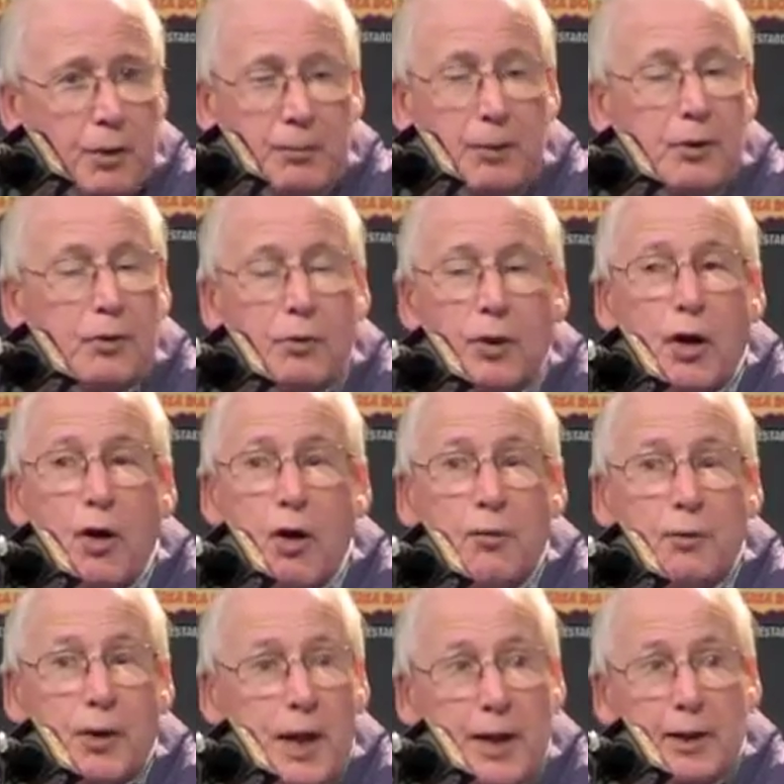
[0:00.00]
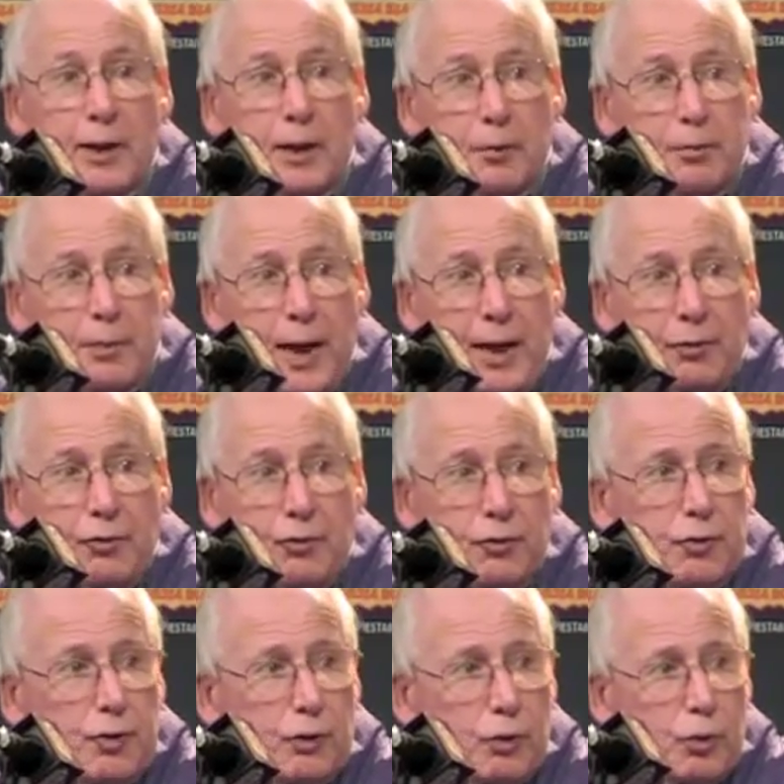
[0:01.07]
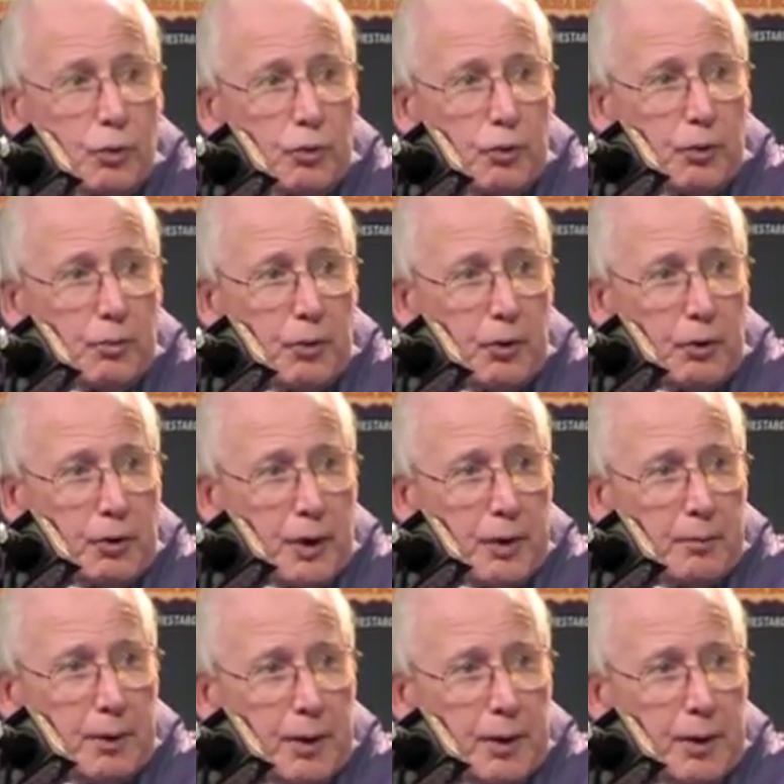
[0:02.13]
I mean, there were an awful lot of tip passes in the course of the ball game.